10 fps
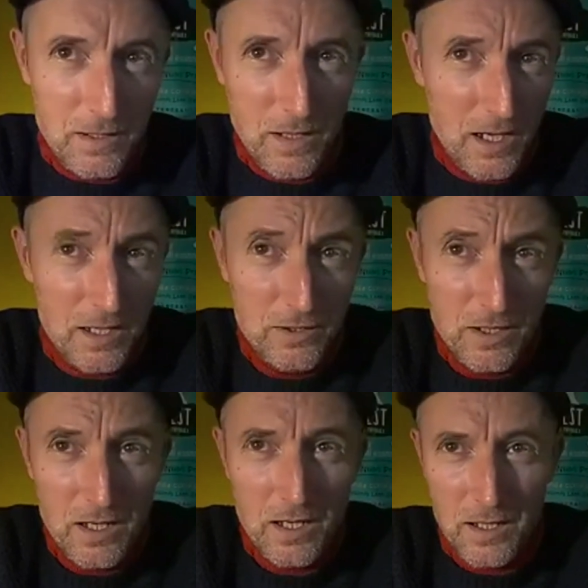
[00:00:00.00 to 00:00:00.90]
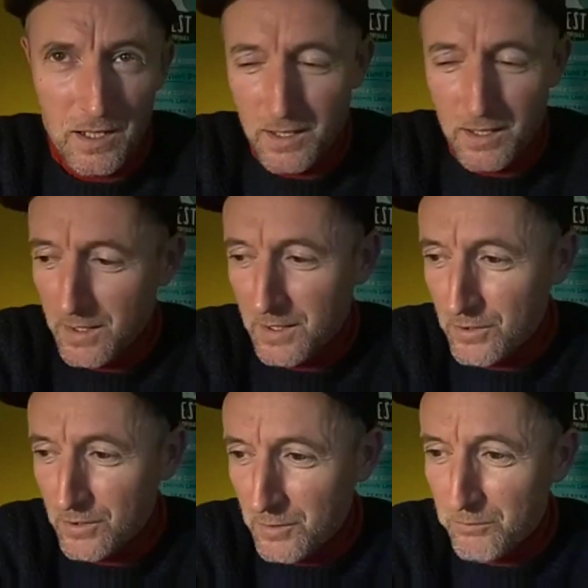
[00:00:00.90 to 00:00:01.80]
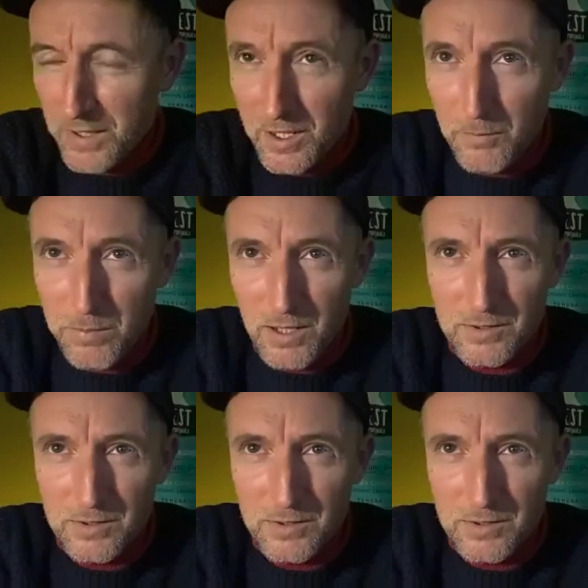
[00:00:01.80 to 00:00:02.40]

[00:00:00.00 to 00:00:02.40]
It couldn't pick up on